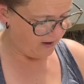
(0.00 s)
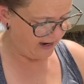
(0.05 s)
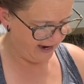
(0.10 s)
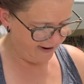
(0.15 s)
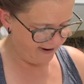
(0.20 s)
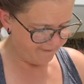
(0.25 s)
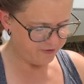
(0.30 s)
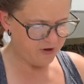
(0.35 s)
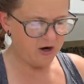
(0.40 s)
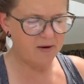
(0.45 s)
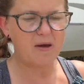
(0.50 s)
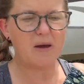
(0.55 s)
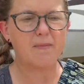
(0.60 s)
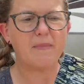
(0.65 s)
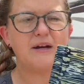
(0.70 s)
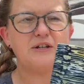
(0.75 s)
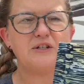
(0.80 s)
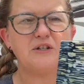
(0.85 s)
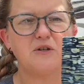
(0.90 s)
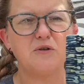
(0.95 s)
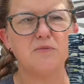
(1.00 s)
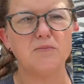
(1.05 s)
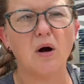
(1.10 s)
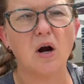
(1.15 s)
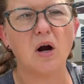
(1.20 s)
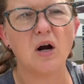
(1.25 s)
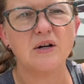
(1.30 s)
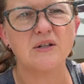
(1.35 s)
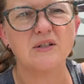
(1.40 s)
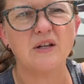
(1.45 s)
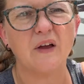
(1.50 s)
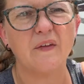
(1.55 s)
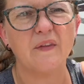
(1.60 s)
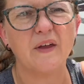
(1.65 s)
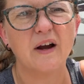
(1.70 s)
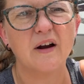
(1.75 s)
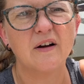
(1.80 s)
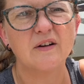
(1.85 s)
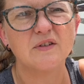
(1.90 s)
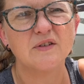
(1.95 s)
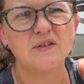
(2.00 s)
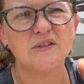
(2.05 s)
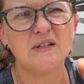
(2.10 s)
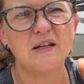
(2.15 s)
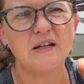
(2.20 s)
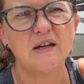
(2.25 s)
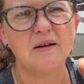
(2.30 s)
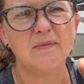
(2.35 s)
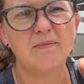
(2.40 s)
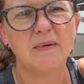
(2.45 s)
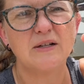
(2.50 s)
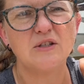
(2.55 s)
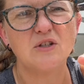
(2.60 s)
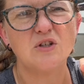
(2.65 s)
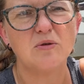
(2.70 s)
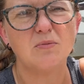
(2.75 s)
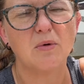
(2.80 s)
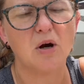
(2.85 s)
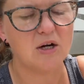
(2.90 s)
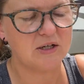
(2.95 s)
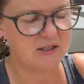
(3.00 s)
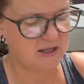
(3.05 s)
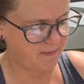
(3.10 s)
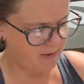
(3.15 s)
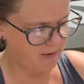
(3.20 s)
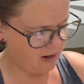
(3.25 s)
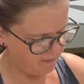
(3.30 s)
after I make my 2 marks on there, you'll see my 2 marks. They might